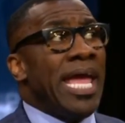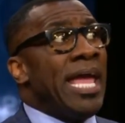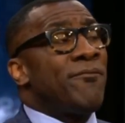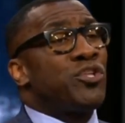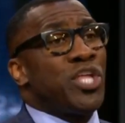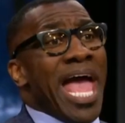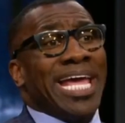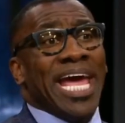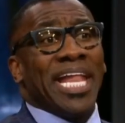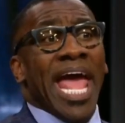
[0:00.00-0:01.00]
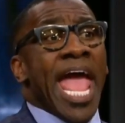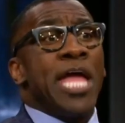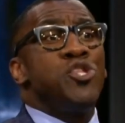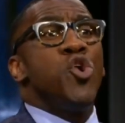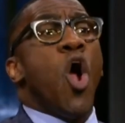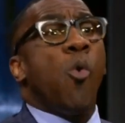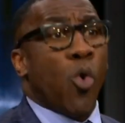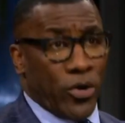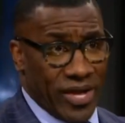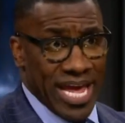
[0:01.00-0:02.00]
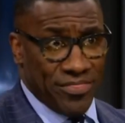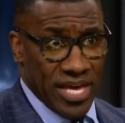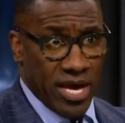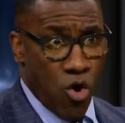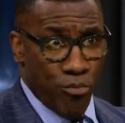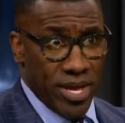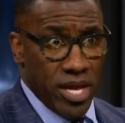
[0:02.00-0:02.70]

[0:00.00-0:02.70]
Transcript: if Shaq had had your work ethic, Kobe,